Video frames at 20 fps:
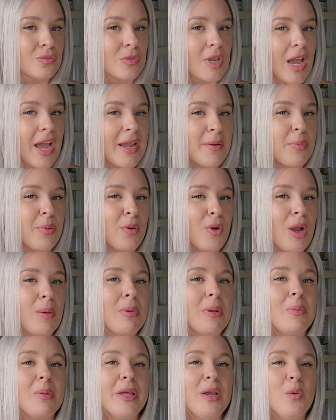I
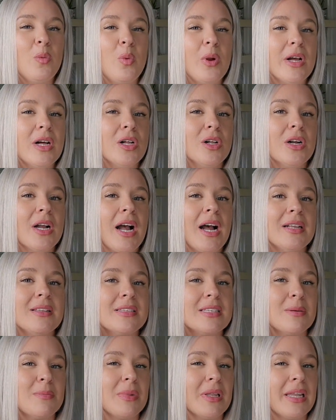probably will cut
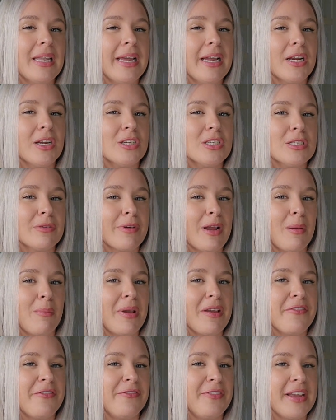some layers around
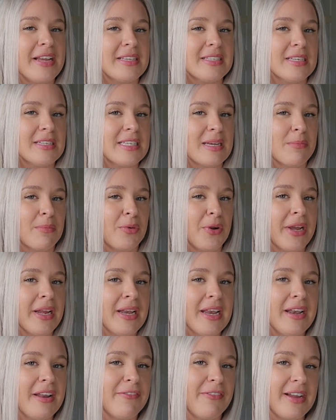my face at some point,
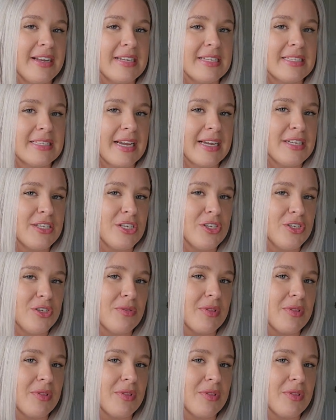and if I decide to do